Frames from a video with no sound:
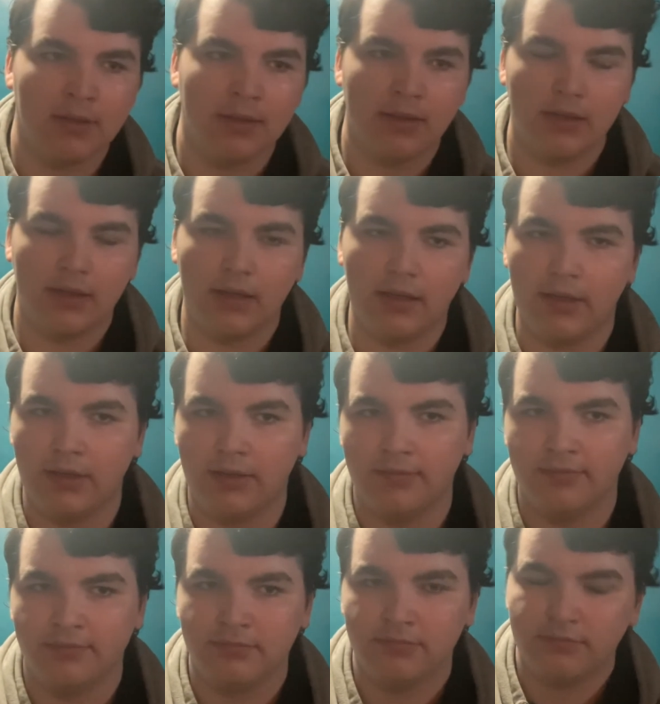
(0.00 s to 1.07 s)
on.
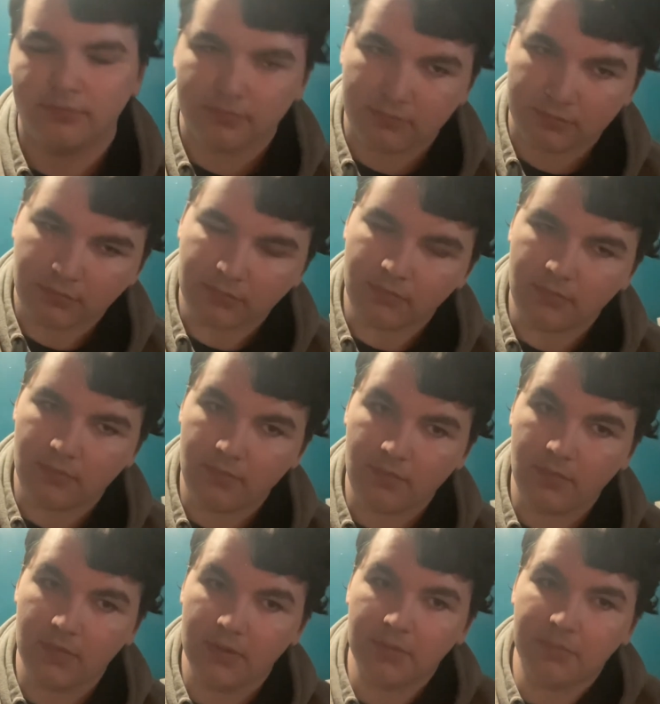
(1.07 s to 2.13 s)

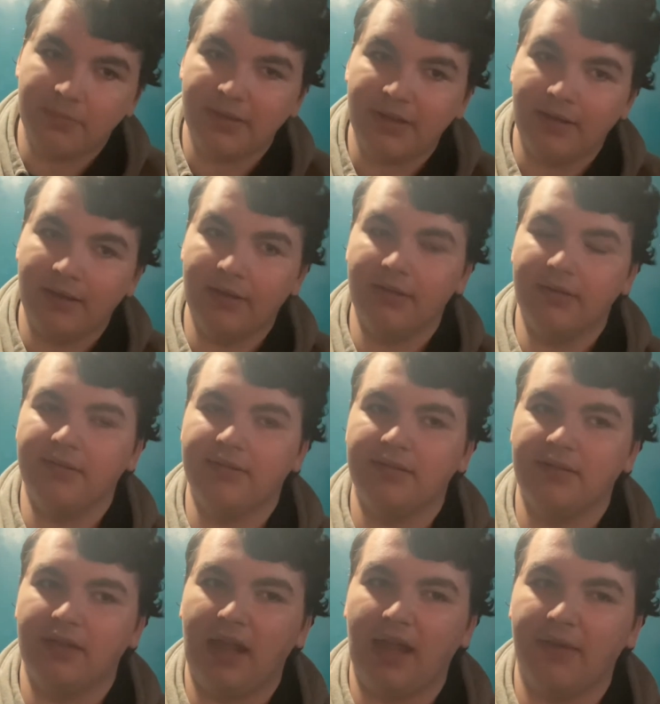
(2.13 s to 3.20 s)
But
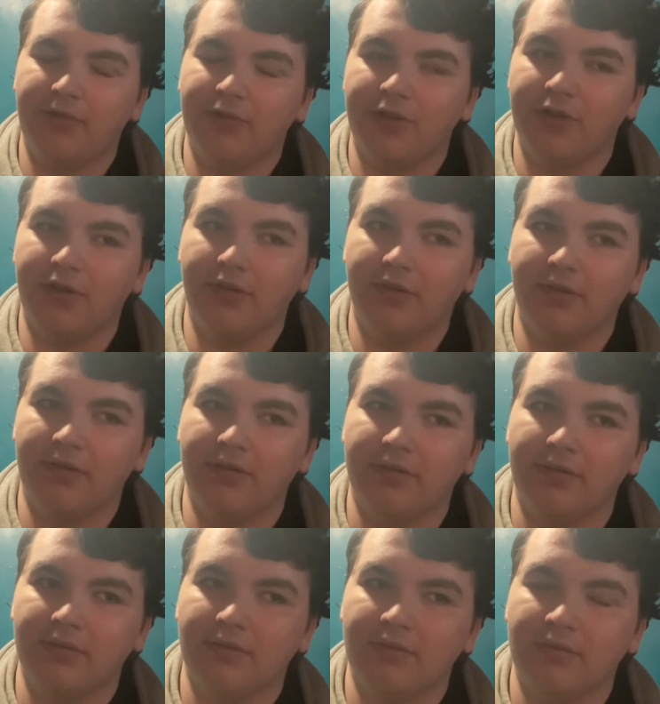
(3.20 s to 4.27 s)
after,
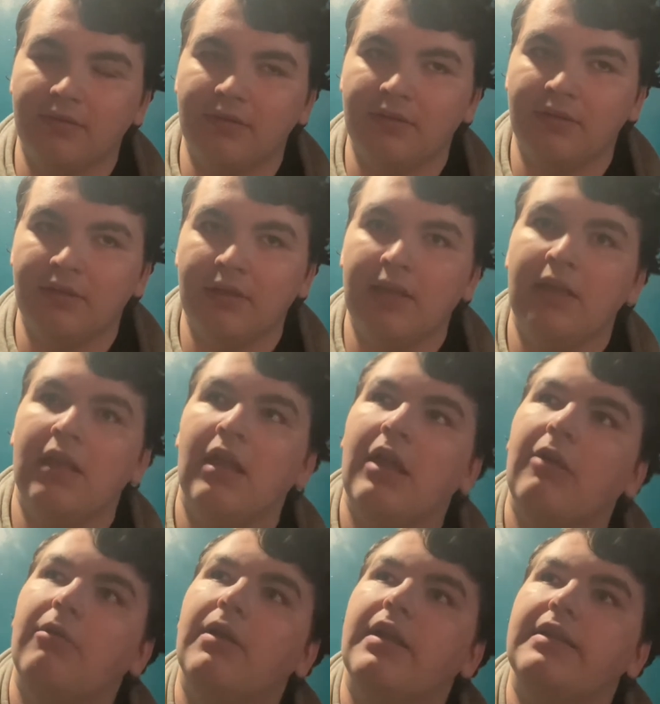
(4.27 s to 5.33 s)

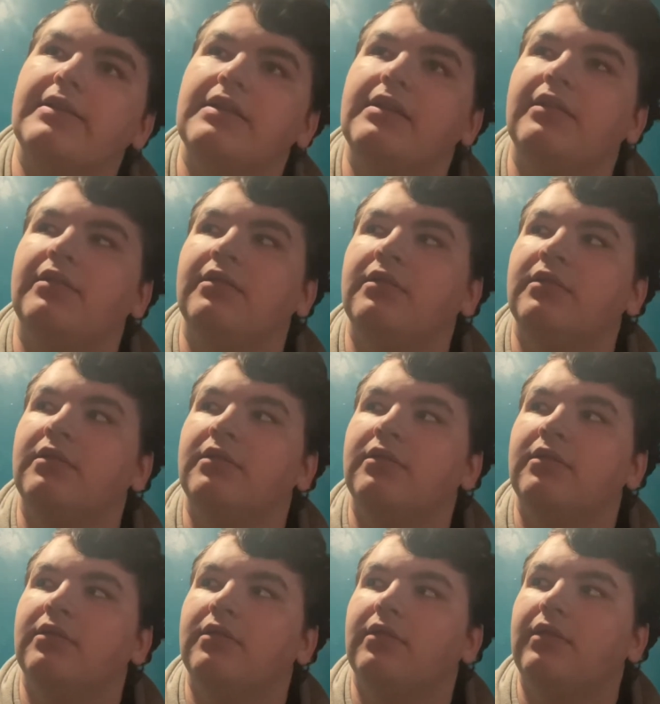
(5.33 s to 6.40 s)
what is it?
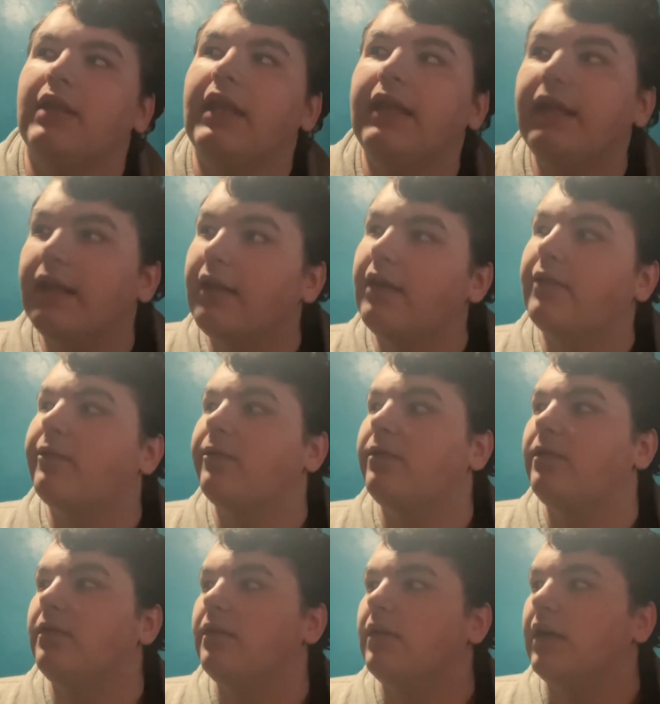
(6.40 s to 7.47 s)
They get
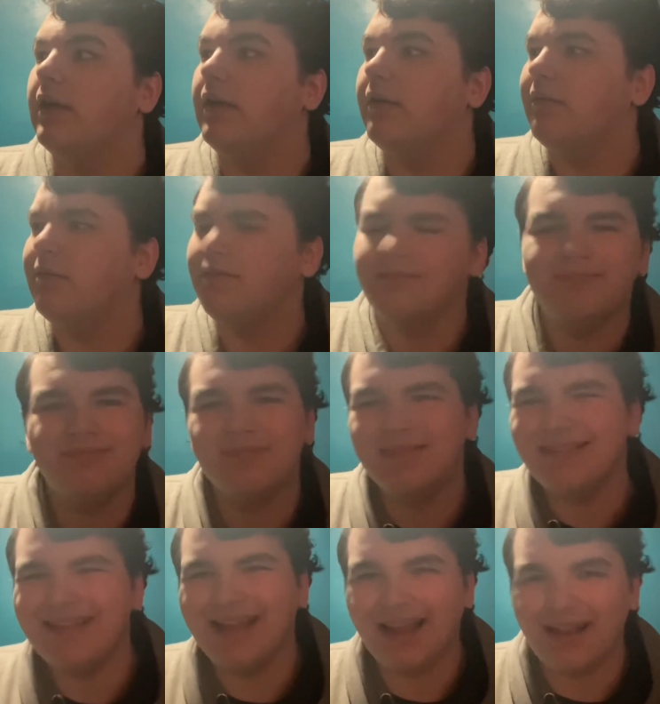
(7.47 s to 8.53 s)

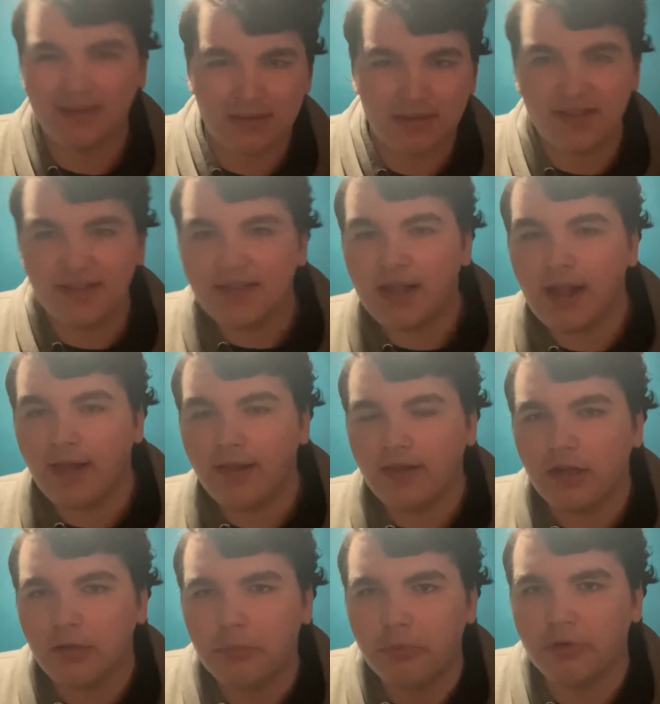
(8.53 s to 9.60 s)
not a lot
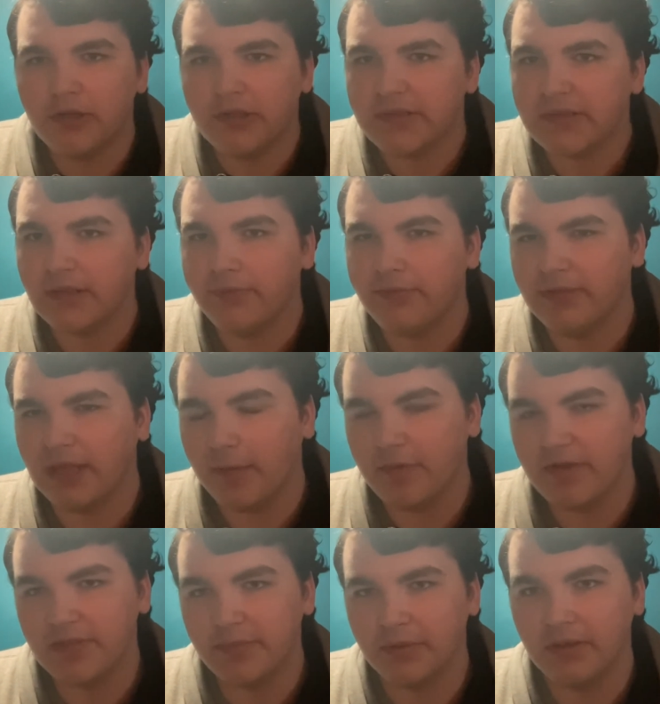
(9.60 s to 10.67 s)
of important stuff
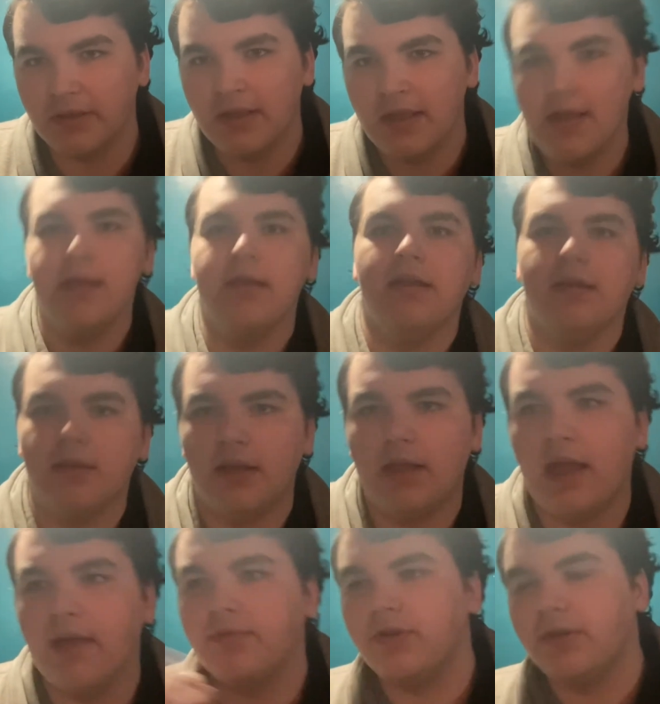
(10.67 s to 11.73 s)
happens, but
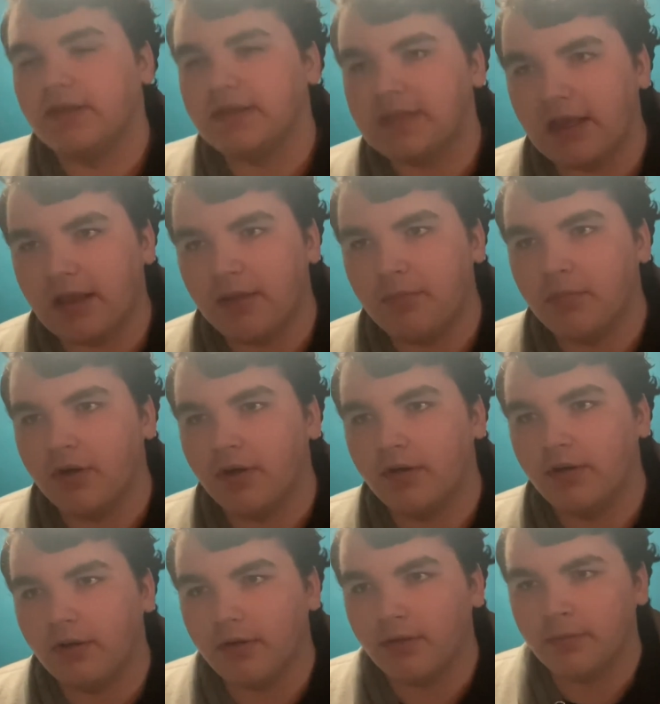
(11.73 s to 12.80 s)
after the second
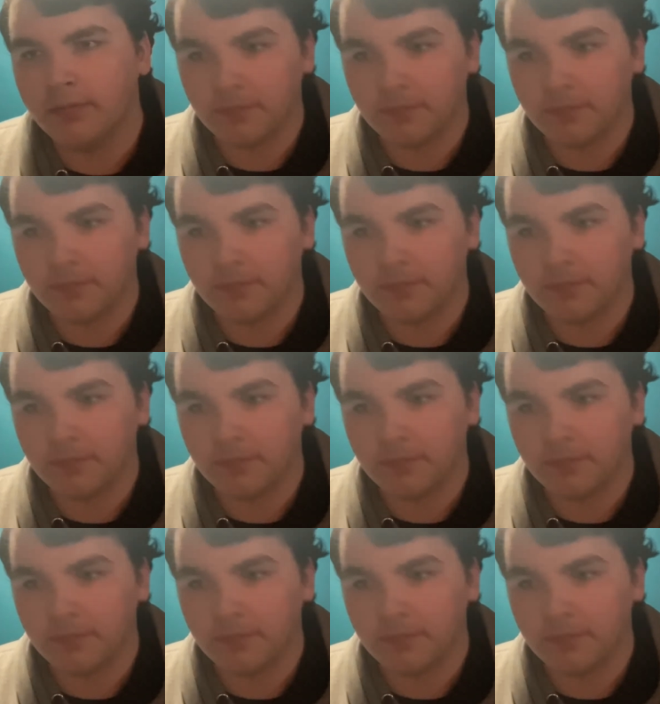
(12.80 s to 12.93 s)
murder,